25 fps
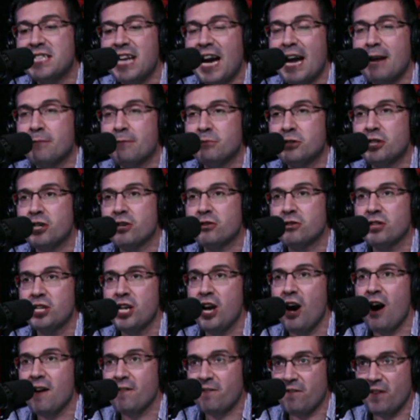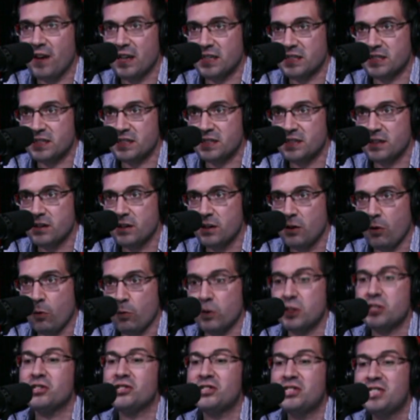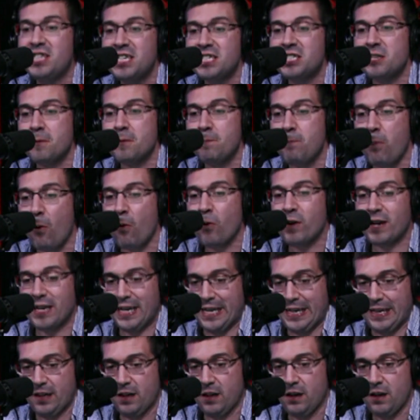timeshare in the offense, which is disappointing.